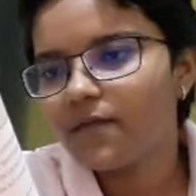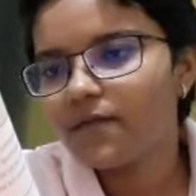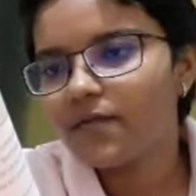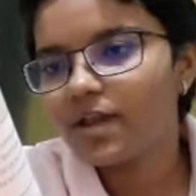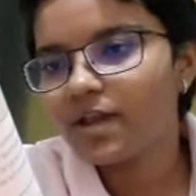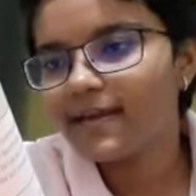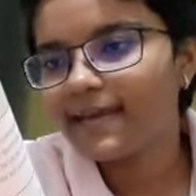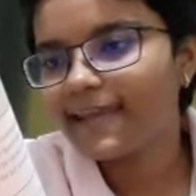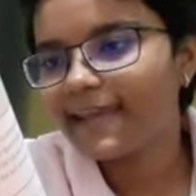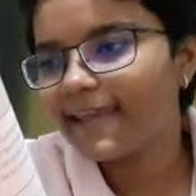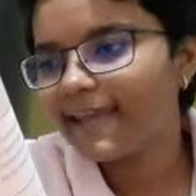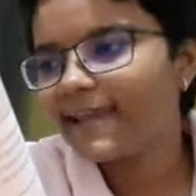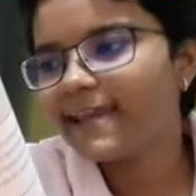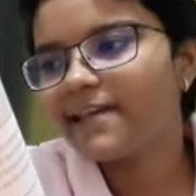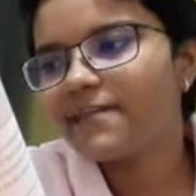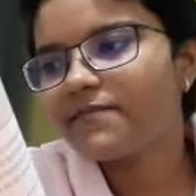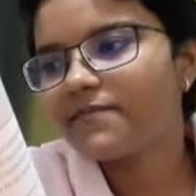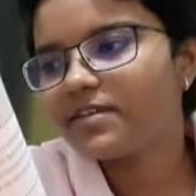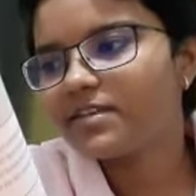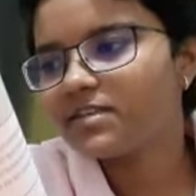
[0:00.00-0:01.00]
where
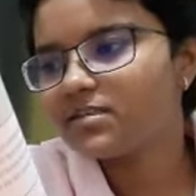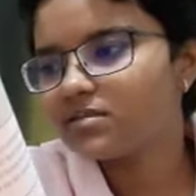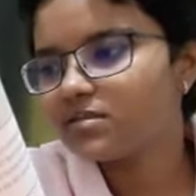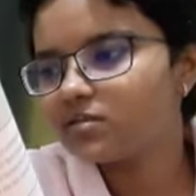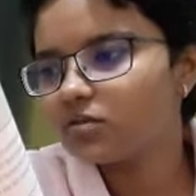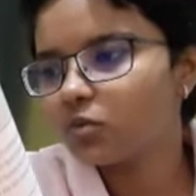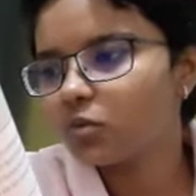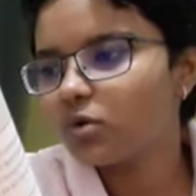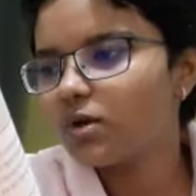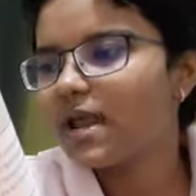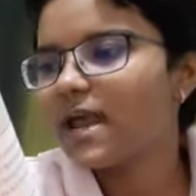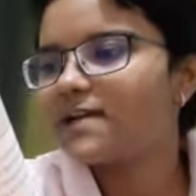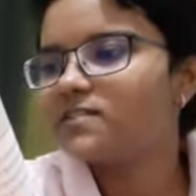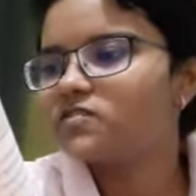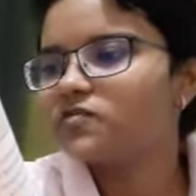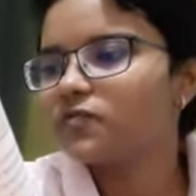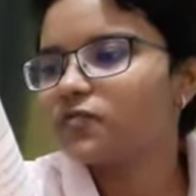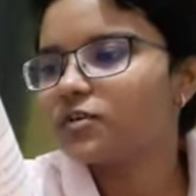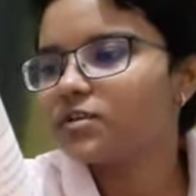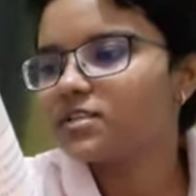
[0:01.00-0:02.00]
Kf is known
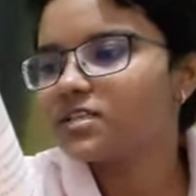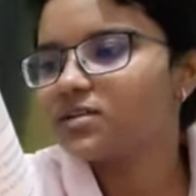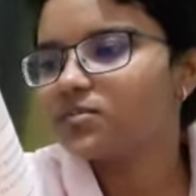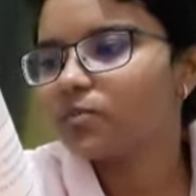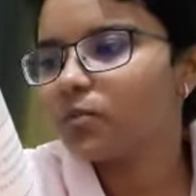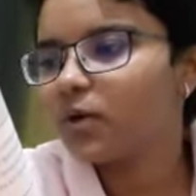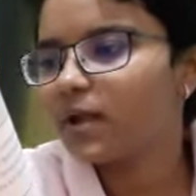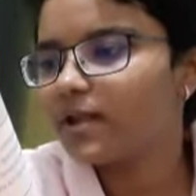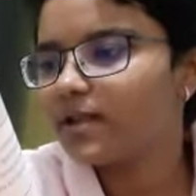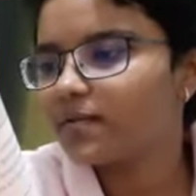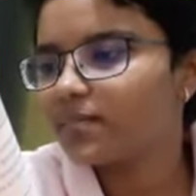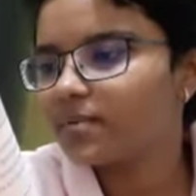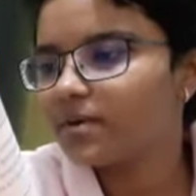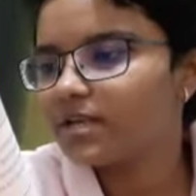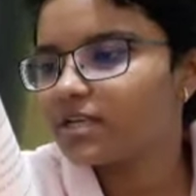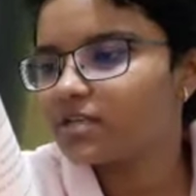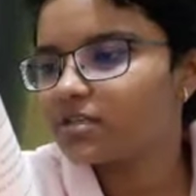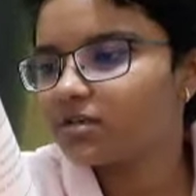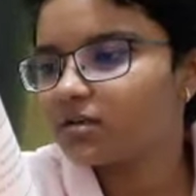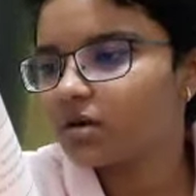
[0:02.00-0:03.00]
as freezing point
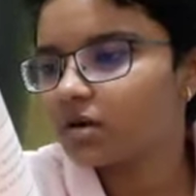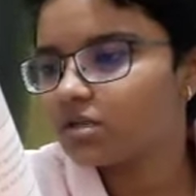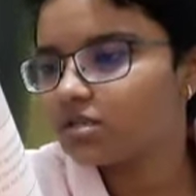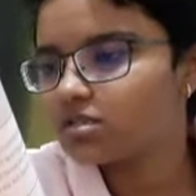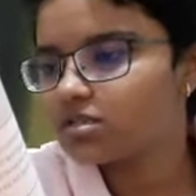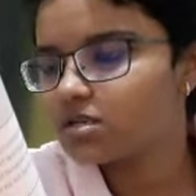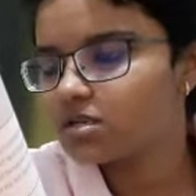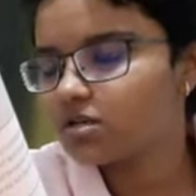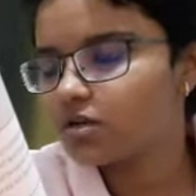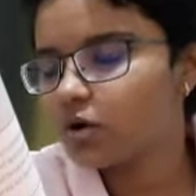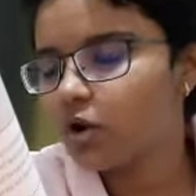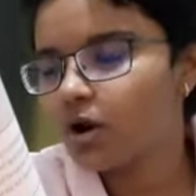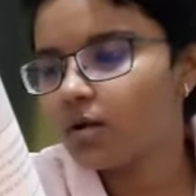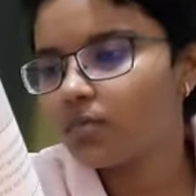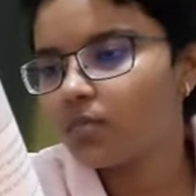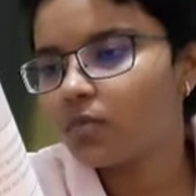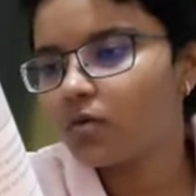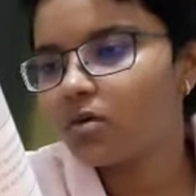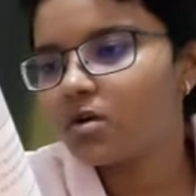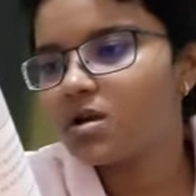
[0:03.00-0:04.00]
depression constant or
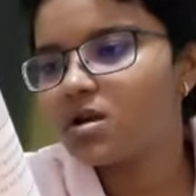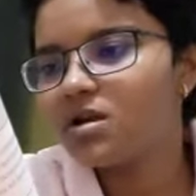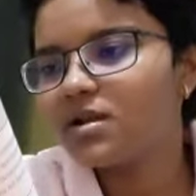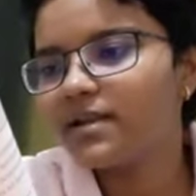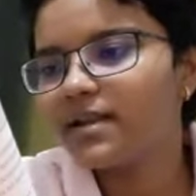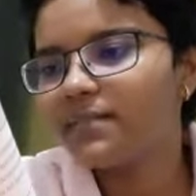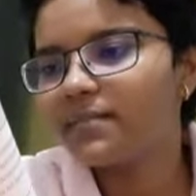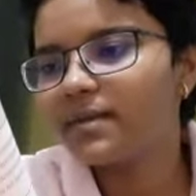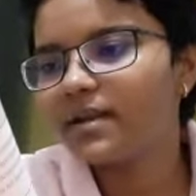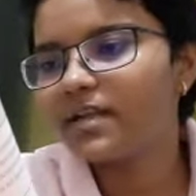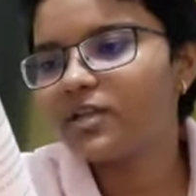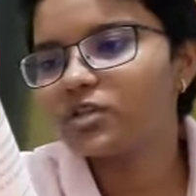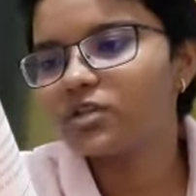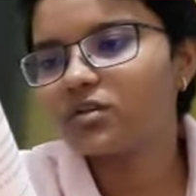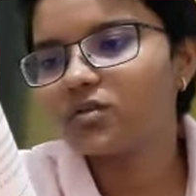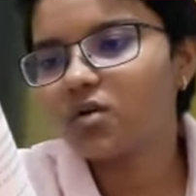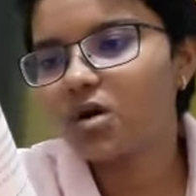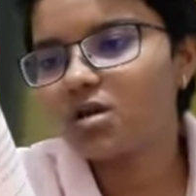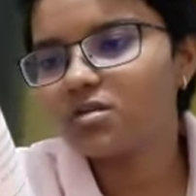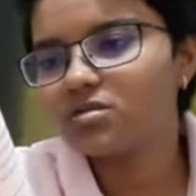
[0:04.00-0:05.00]
molar
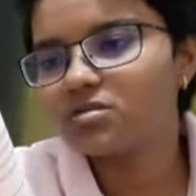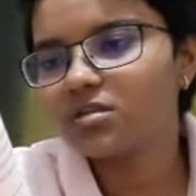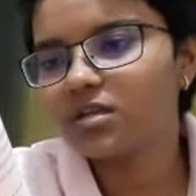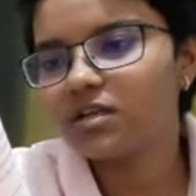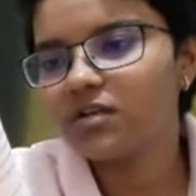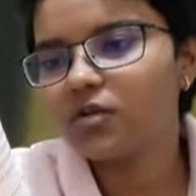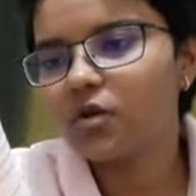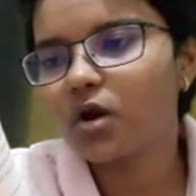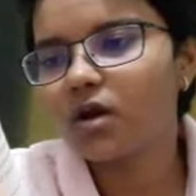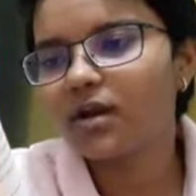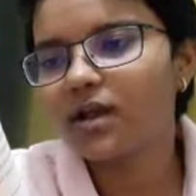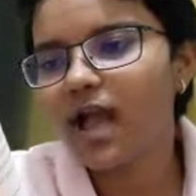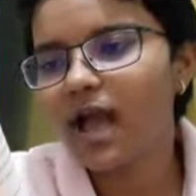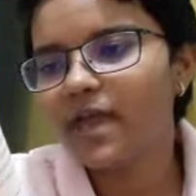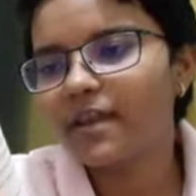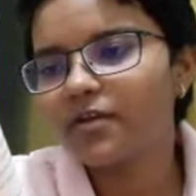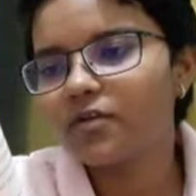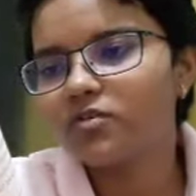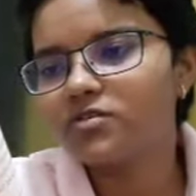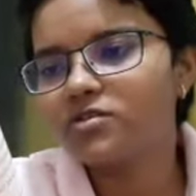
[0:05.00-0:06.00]
depression constant or
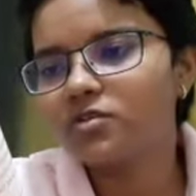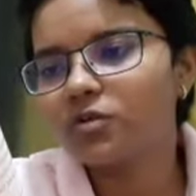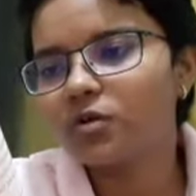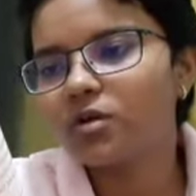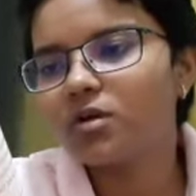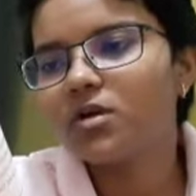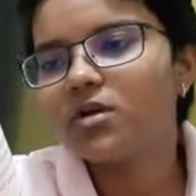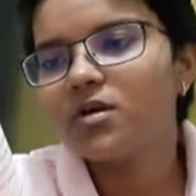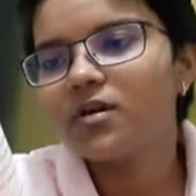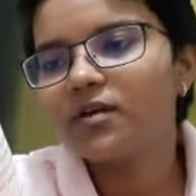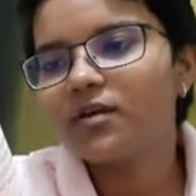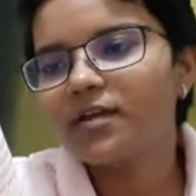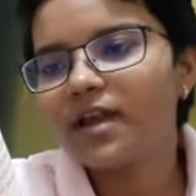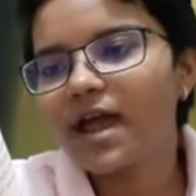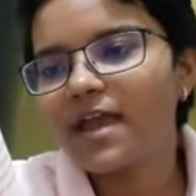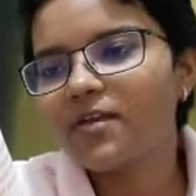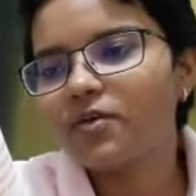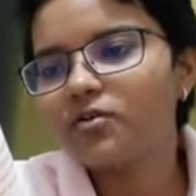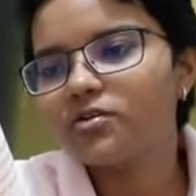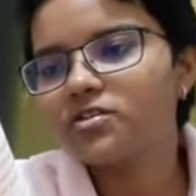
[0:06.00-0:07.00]

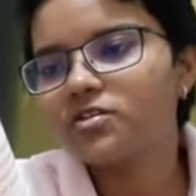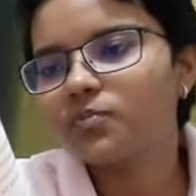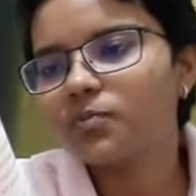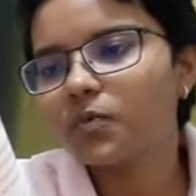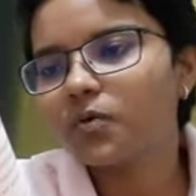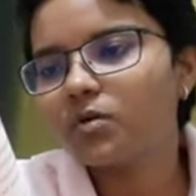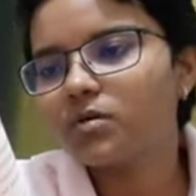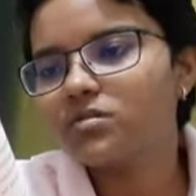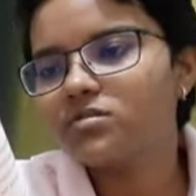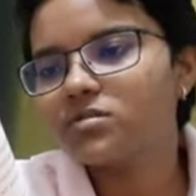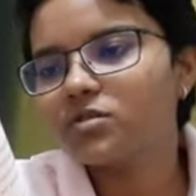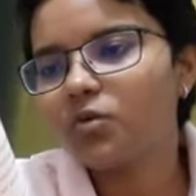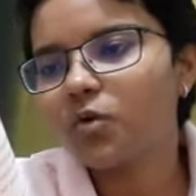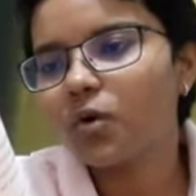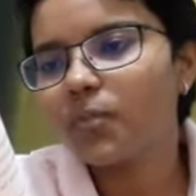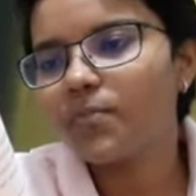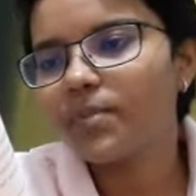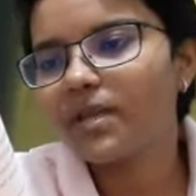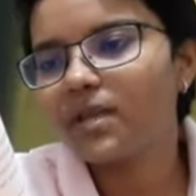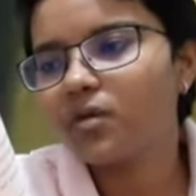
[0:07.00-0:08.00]

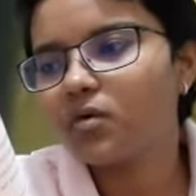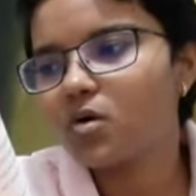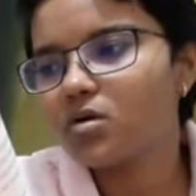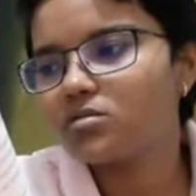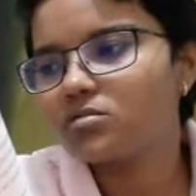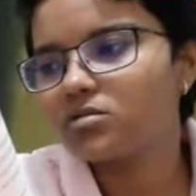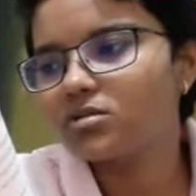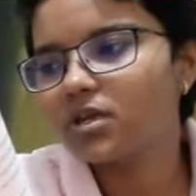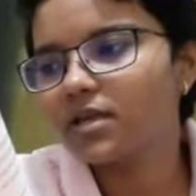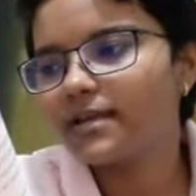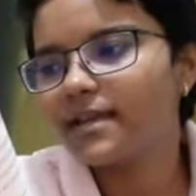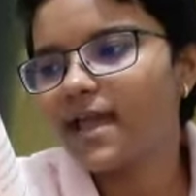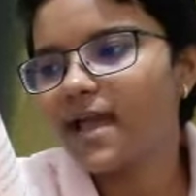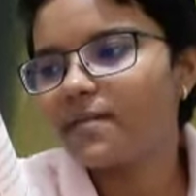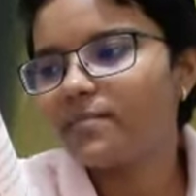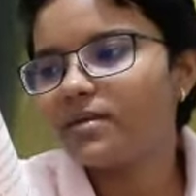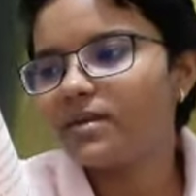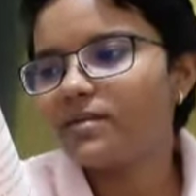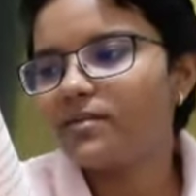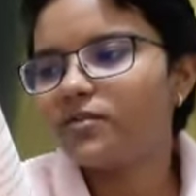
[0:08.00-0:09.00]
cryoscopic constant,
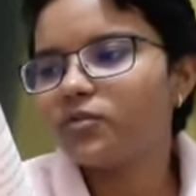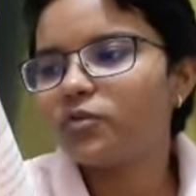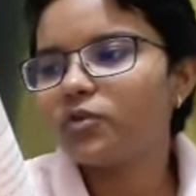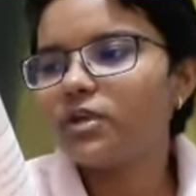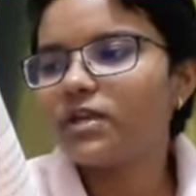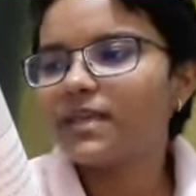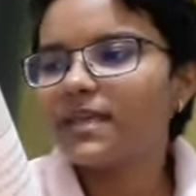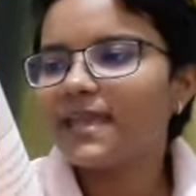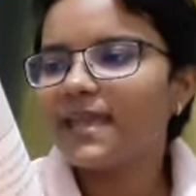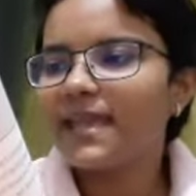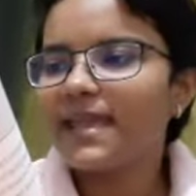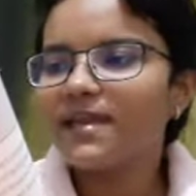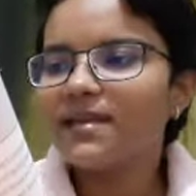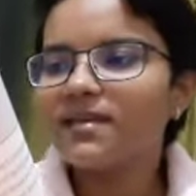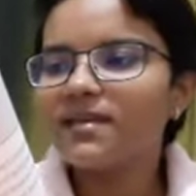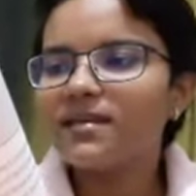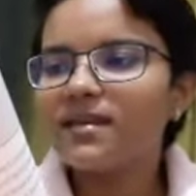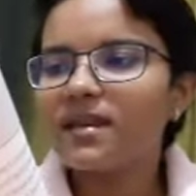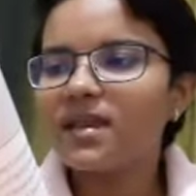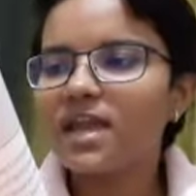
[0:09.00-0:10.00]
having unit
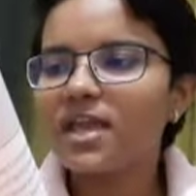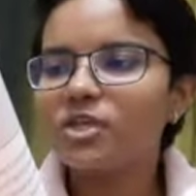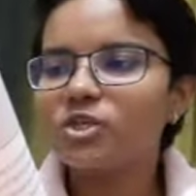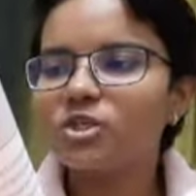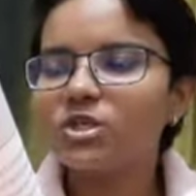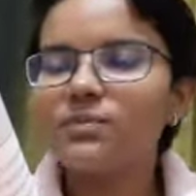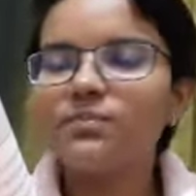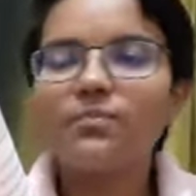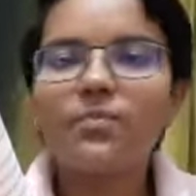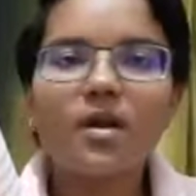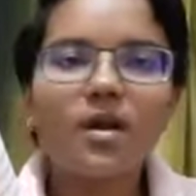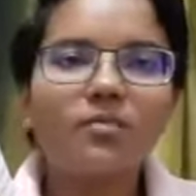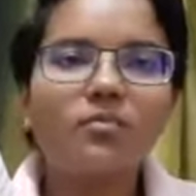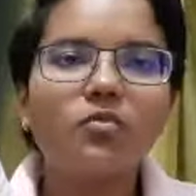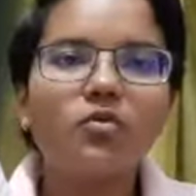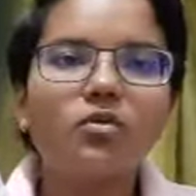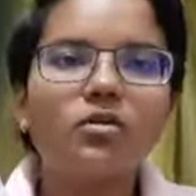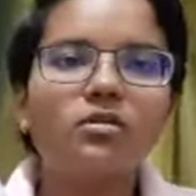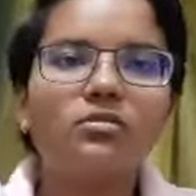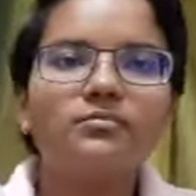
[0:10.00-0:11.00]
kg per
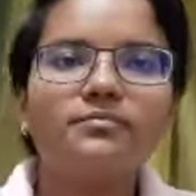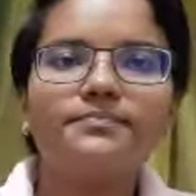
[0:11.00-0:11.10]
mole.